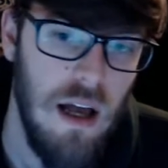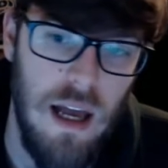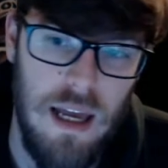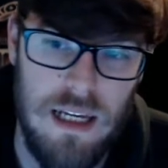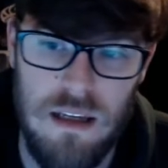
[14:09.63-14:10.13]

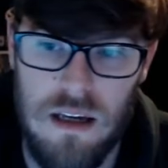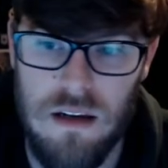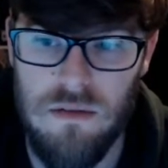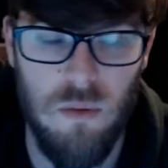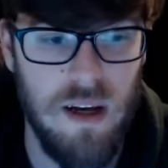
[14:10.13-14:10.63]
and kind
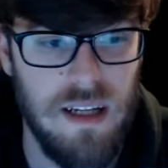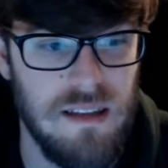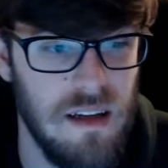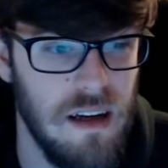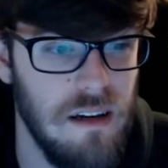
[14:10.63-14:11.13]
of ways
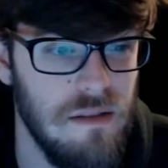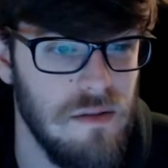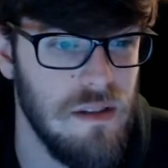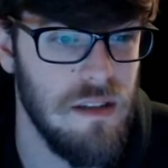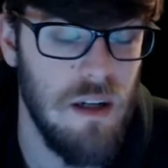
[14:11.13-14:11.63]
to kind
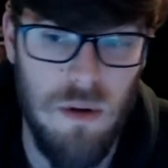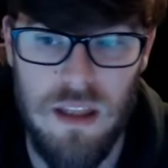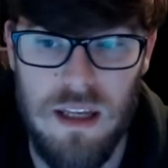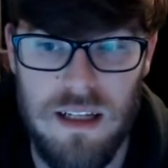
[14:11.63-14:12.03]
of deal with it.